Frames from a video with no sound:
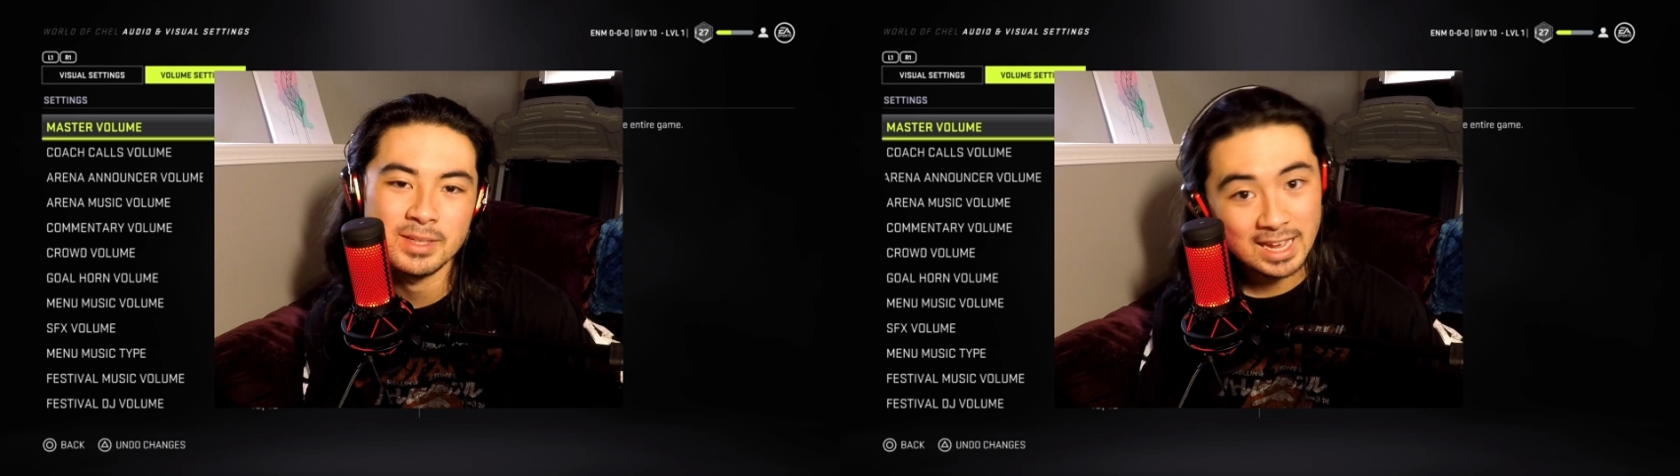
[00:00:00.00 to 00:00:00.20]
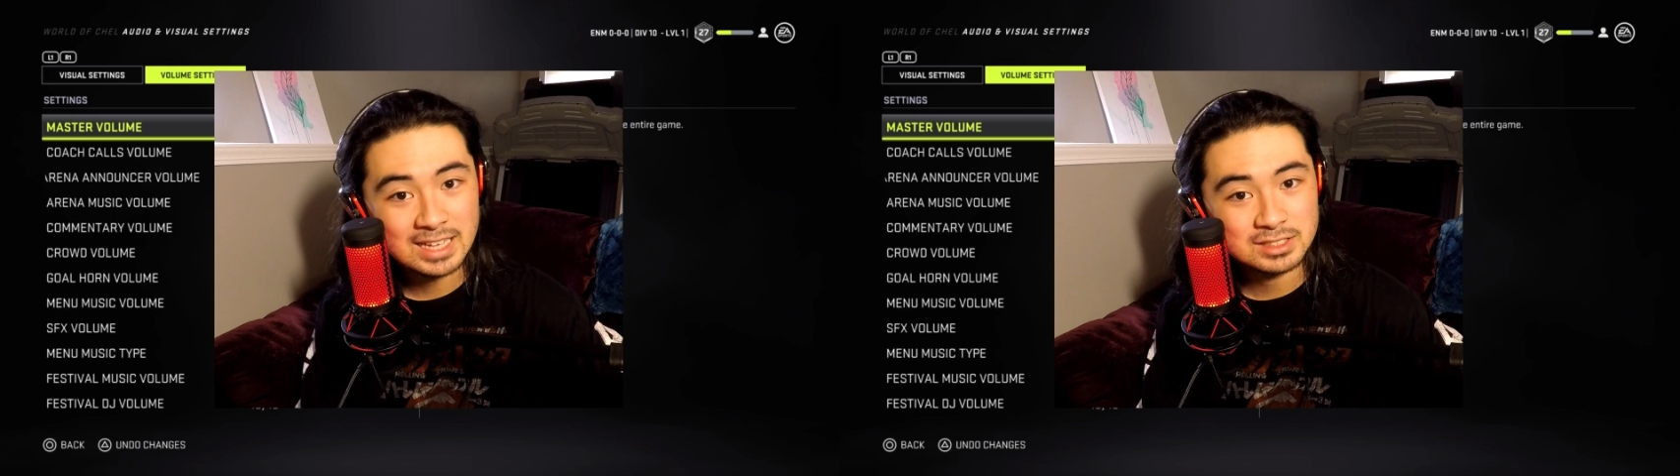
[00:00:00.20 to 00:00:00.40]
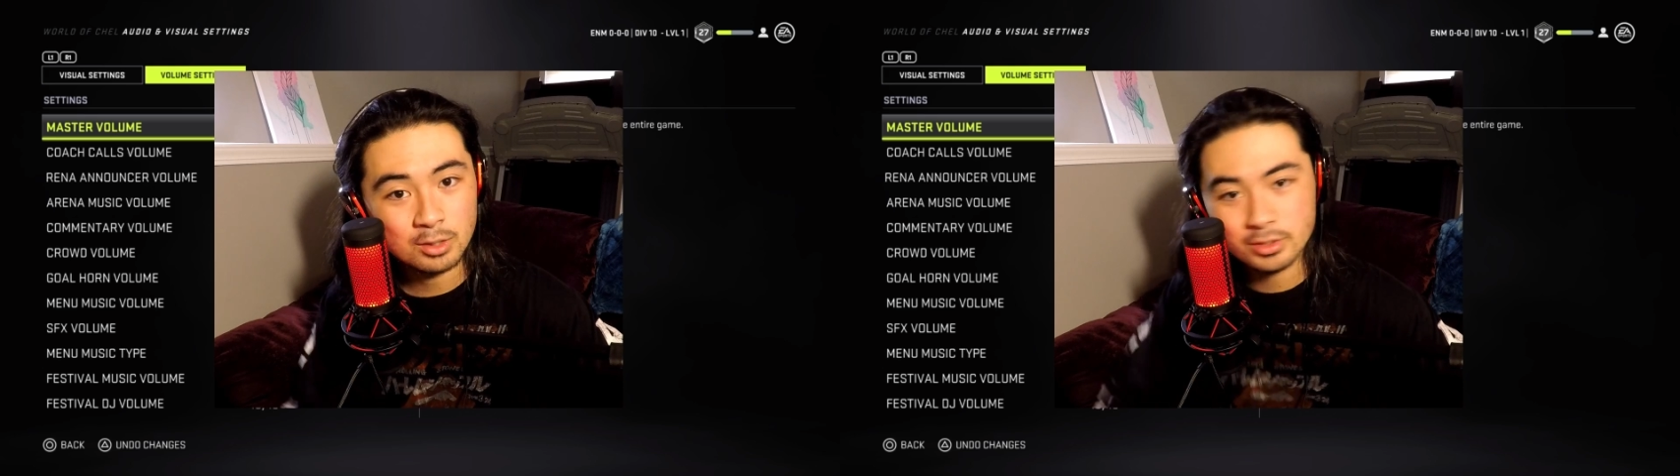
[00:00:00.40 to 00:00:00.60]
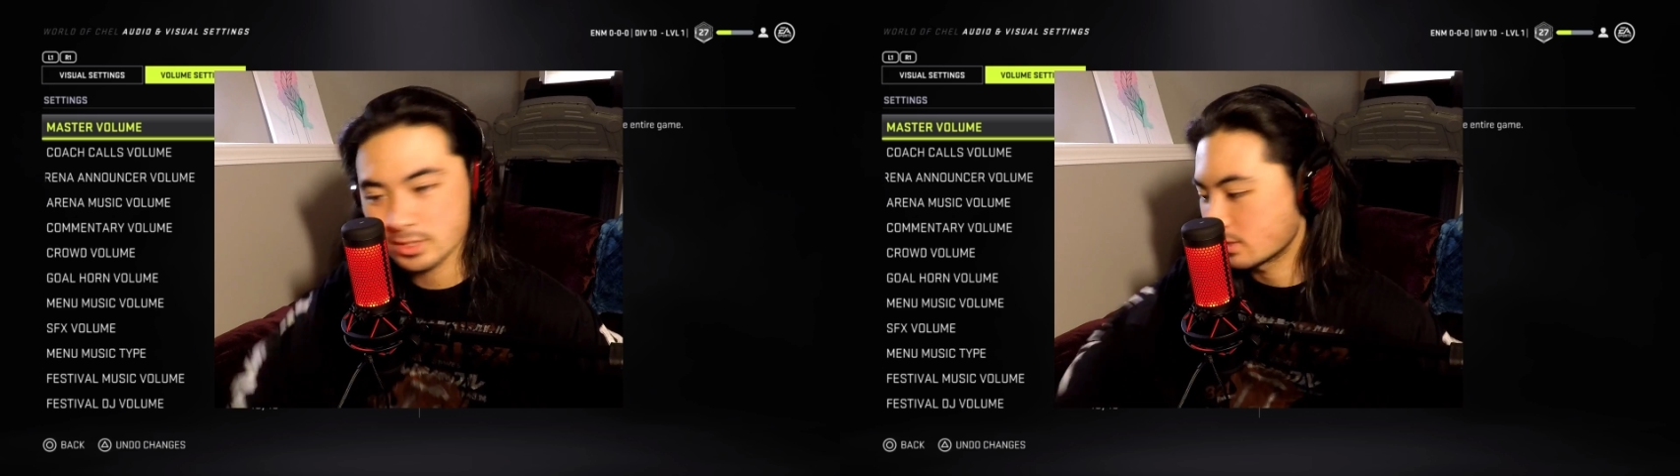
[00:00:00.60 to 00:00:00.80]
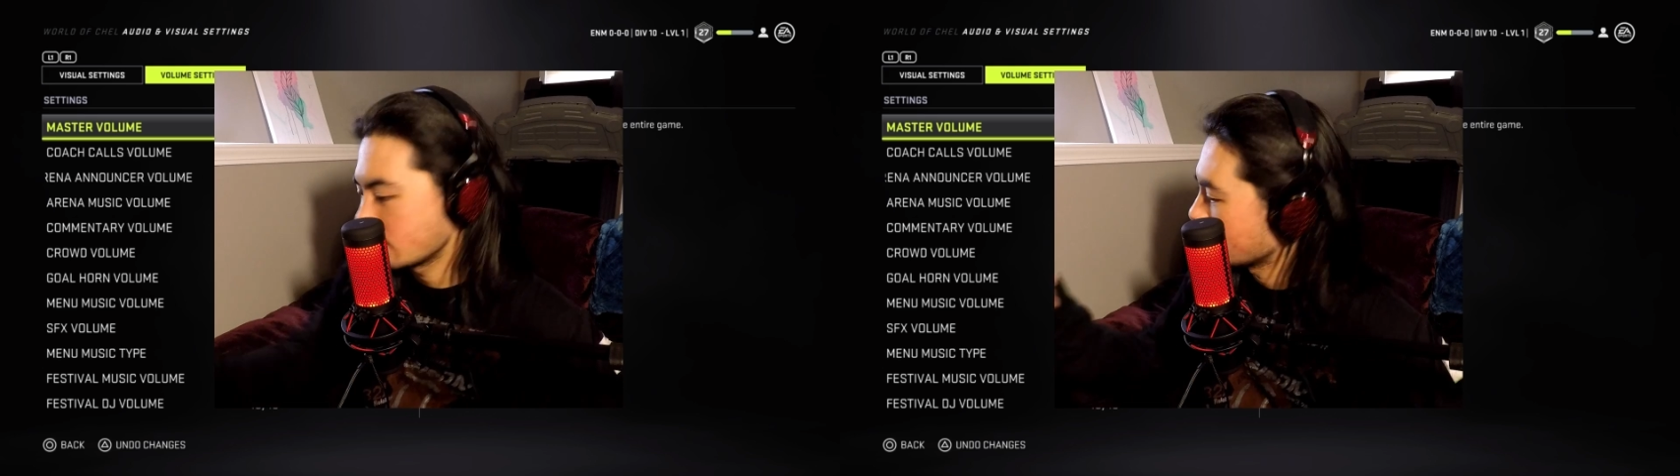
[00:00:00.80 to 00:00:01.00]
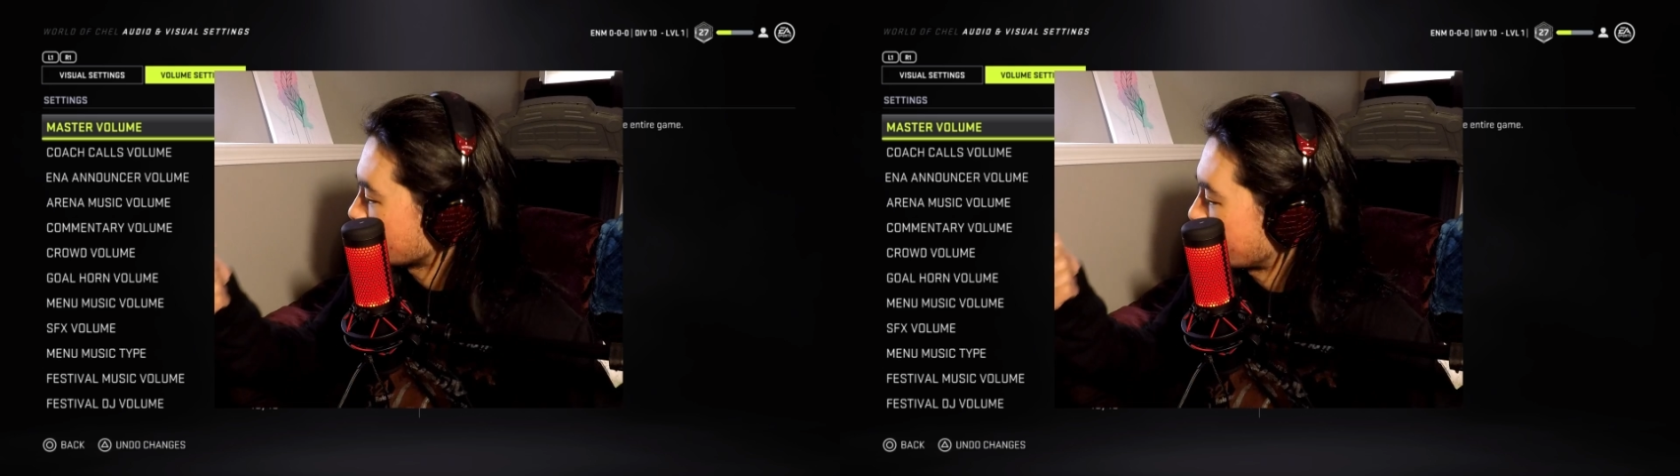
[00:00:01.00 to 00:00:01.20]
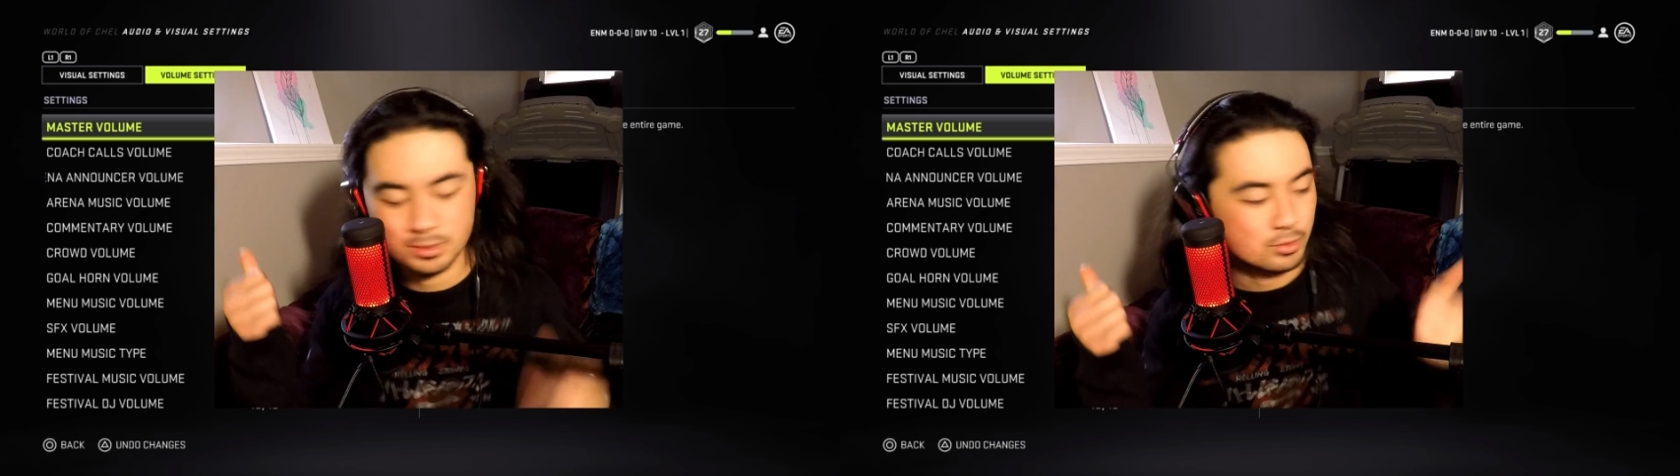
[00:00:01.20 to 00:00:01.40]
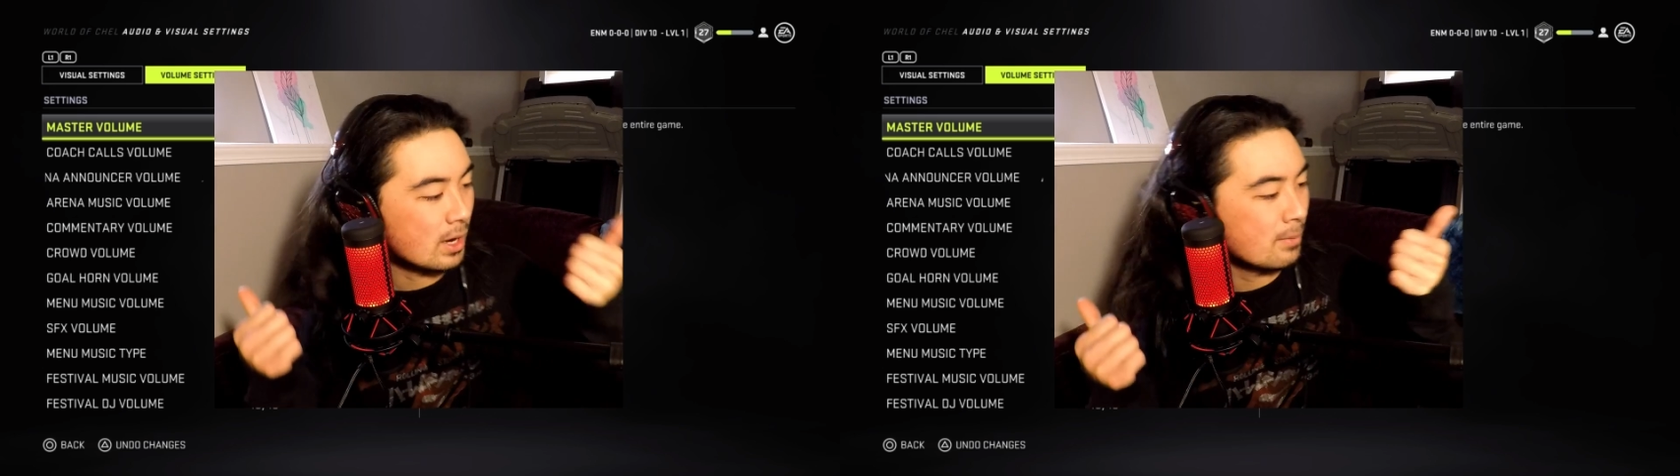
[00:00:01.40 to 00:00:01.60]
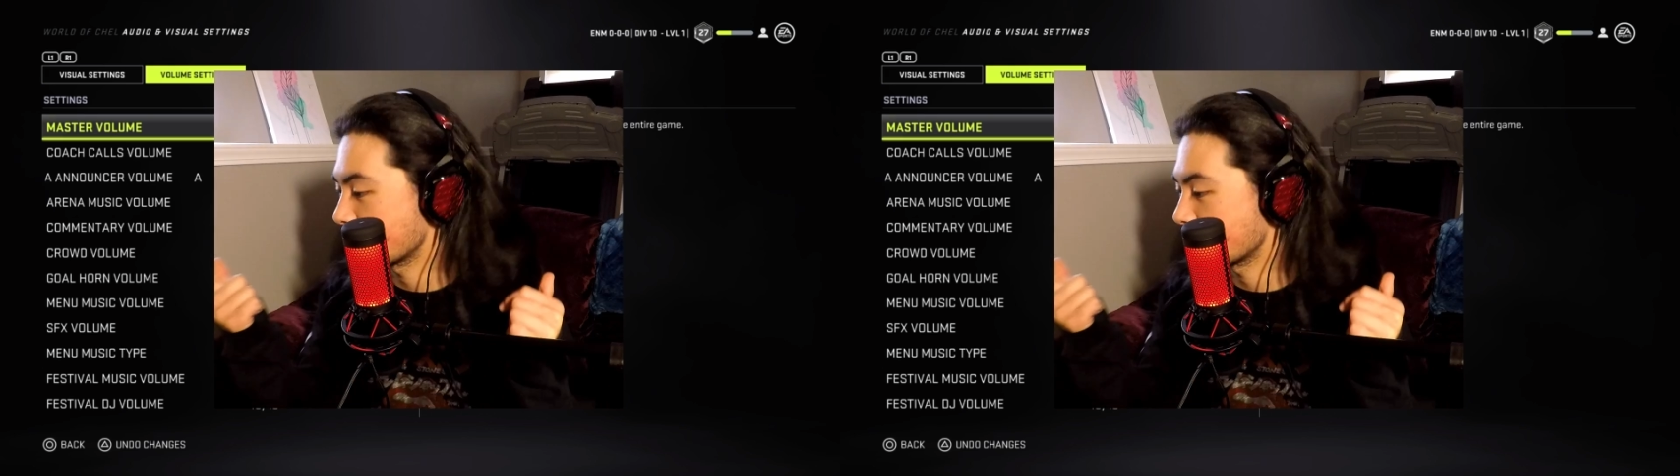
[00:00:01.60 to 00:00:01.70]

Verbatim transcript: And as always, like, subscribe,